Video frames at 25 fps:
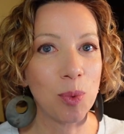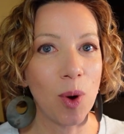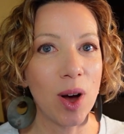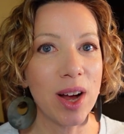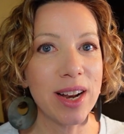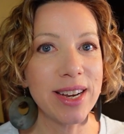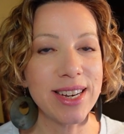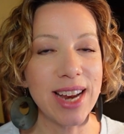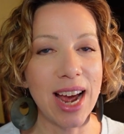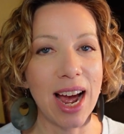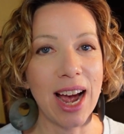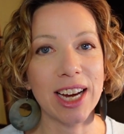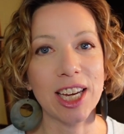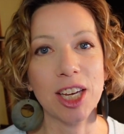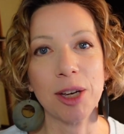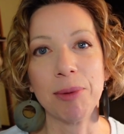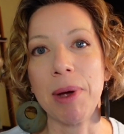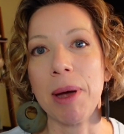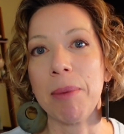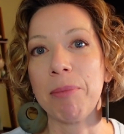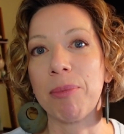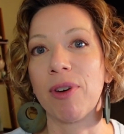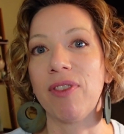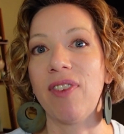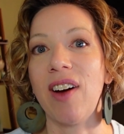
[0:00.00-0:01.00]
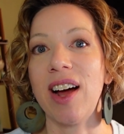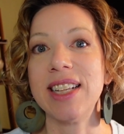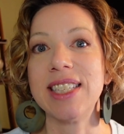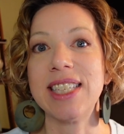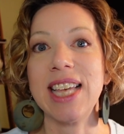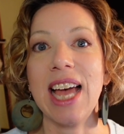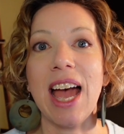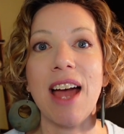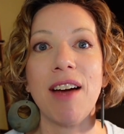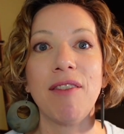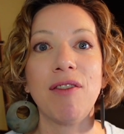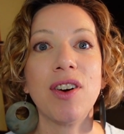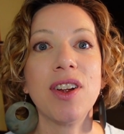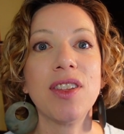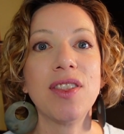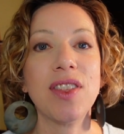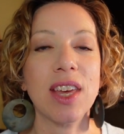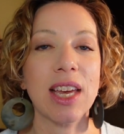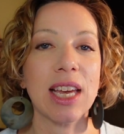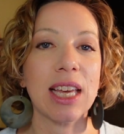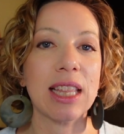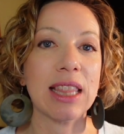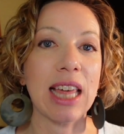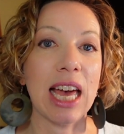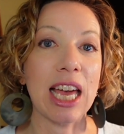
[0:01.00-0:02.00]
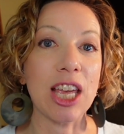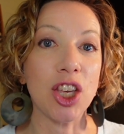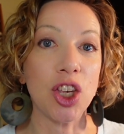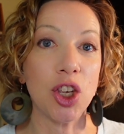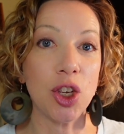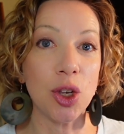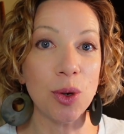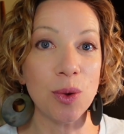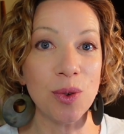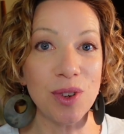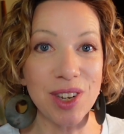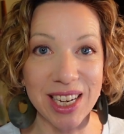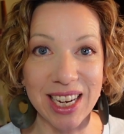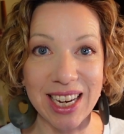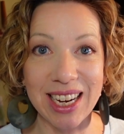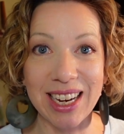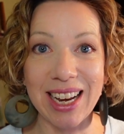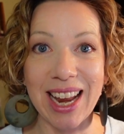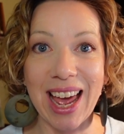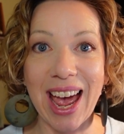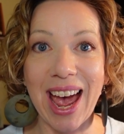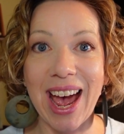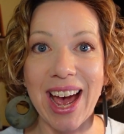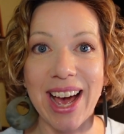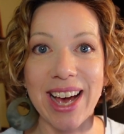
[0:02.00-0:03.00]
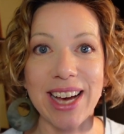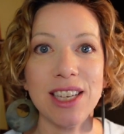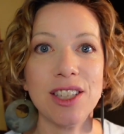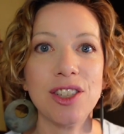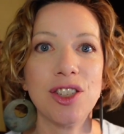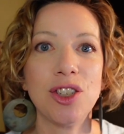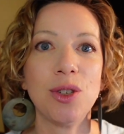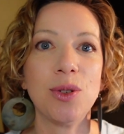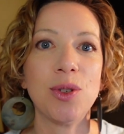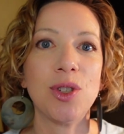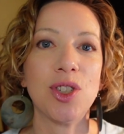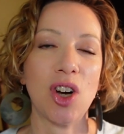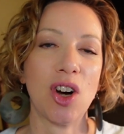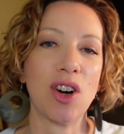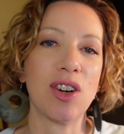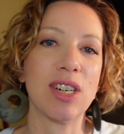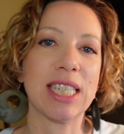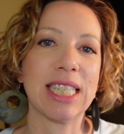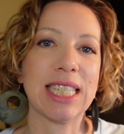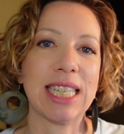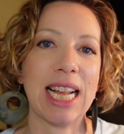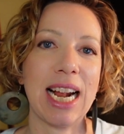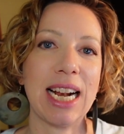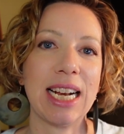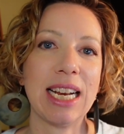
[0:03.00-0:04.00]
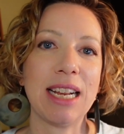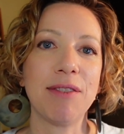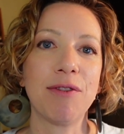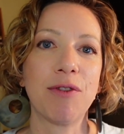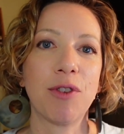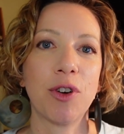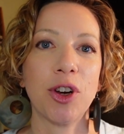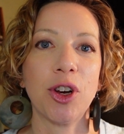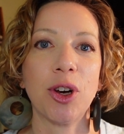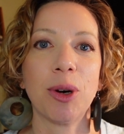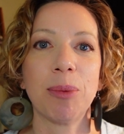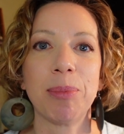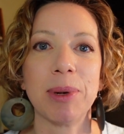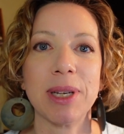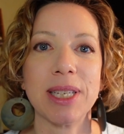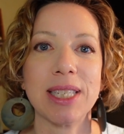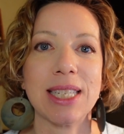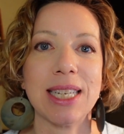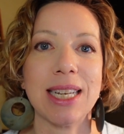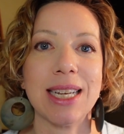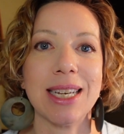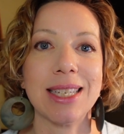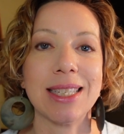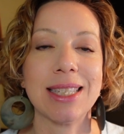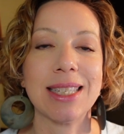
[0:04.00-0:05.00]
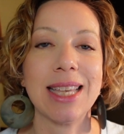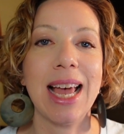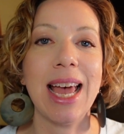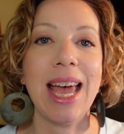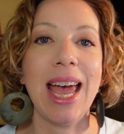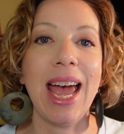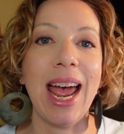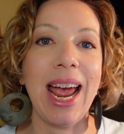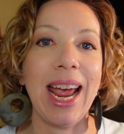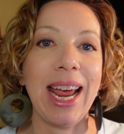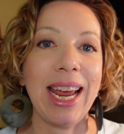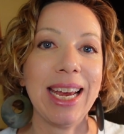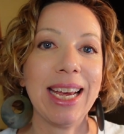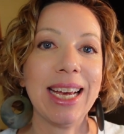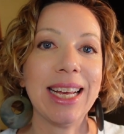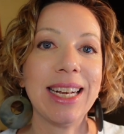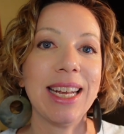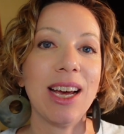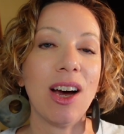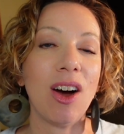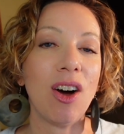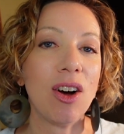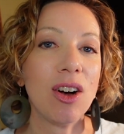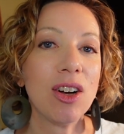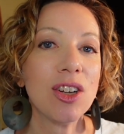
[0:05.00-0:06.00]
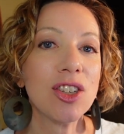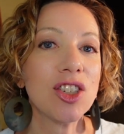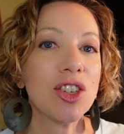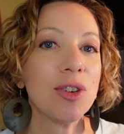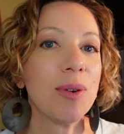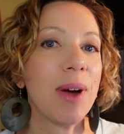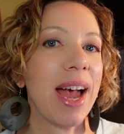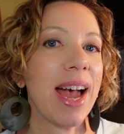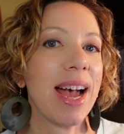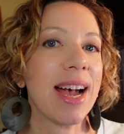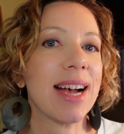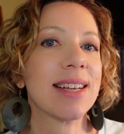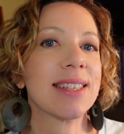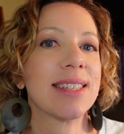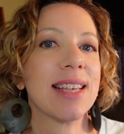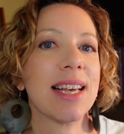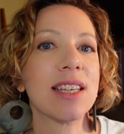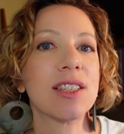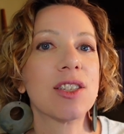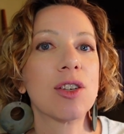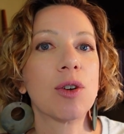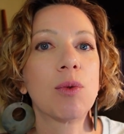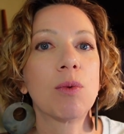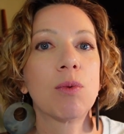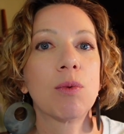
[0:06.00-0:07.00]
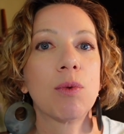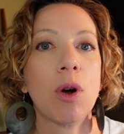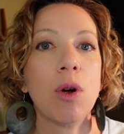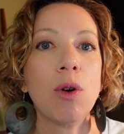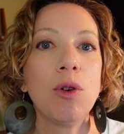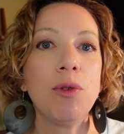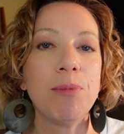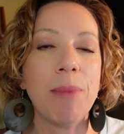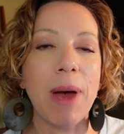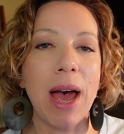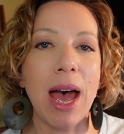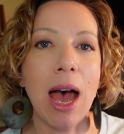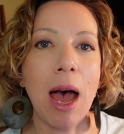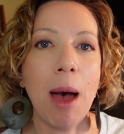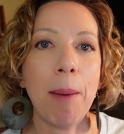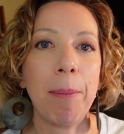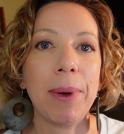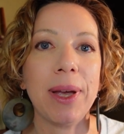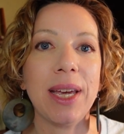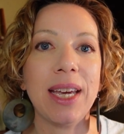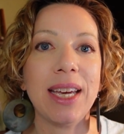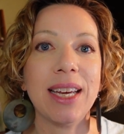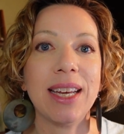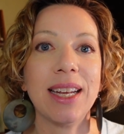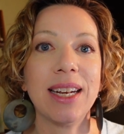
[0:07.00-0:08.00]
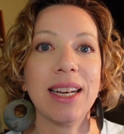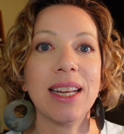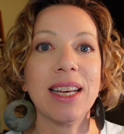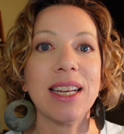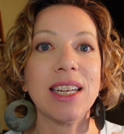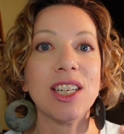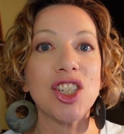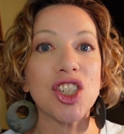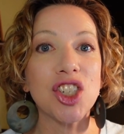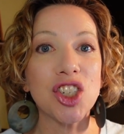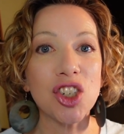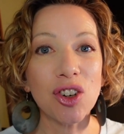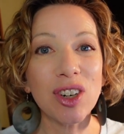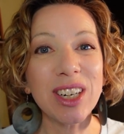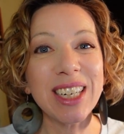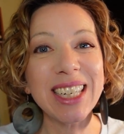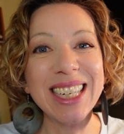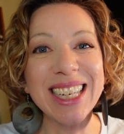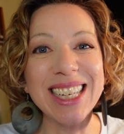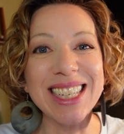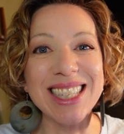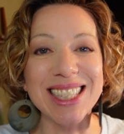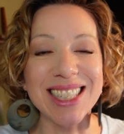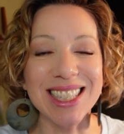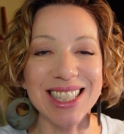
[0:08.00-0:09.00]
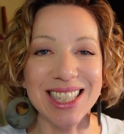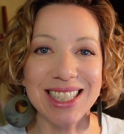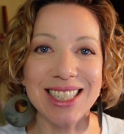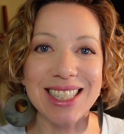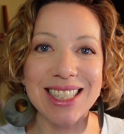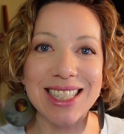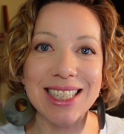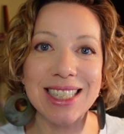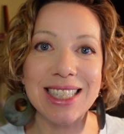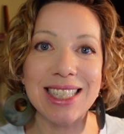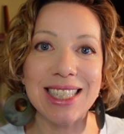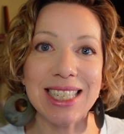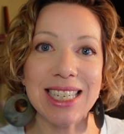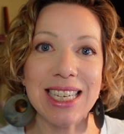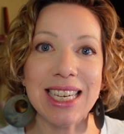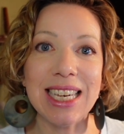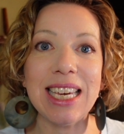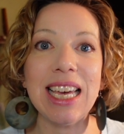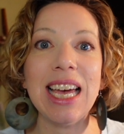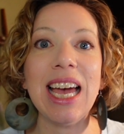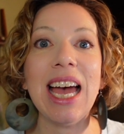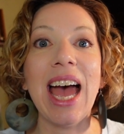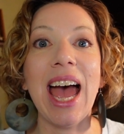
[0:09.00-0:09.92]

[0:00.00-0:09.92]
one document provides everything that you need as you start designing for your business. And it also acts as a roadmap in ensuring consistency